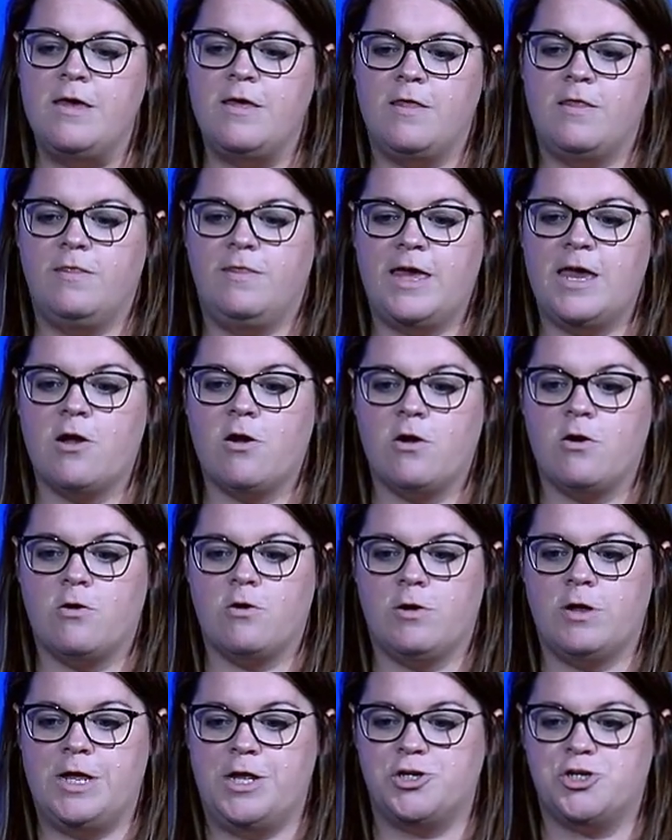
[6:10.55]
They
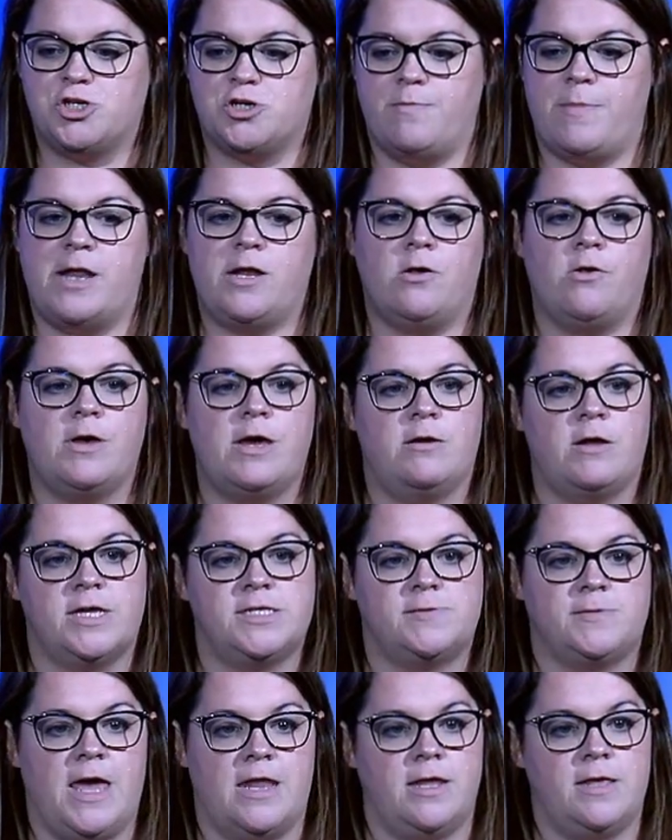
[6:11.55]
are instrumental in
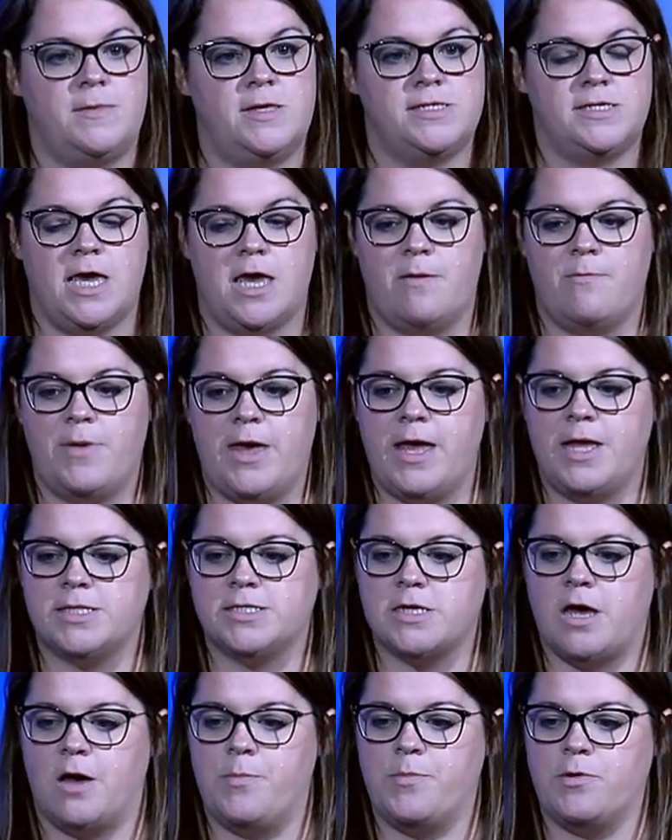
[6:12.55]
us getting these campaigns
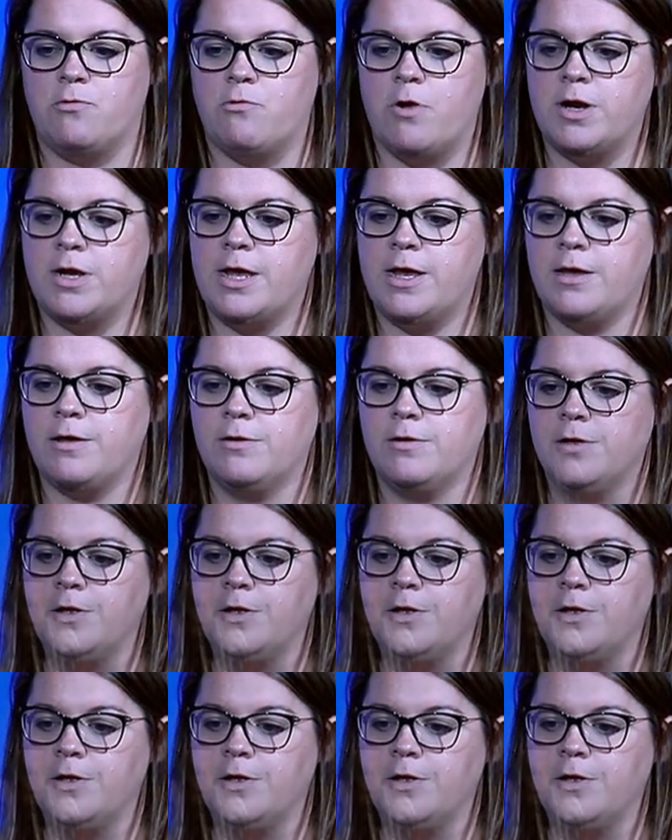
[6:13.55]
up and running.